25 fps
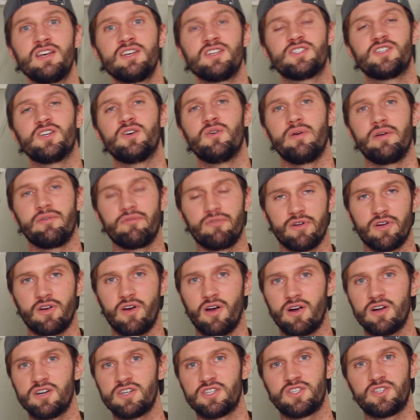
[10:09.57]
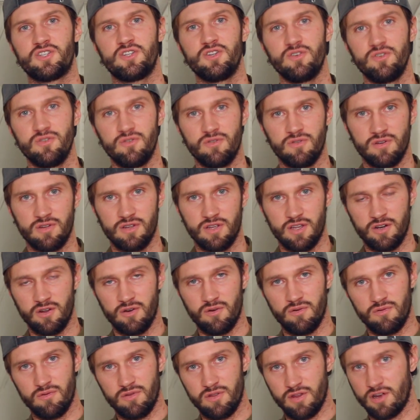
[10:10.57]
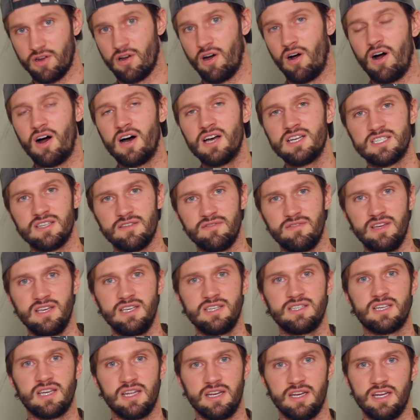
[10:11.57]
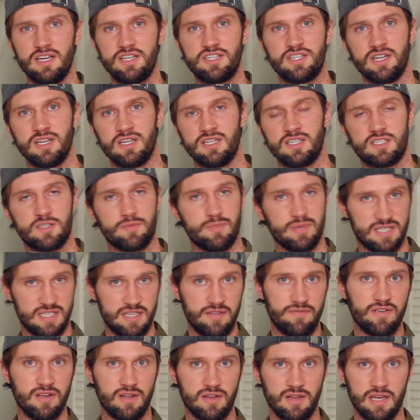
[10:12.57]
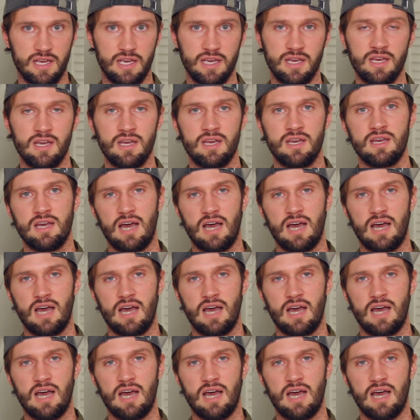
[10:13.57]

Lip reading: So in regards to, you know, the cause of these conditions specifically,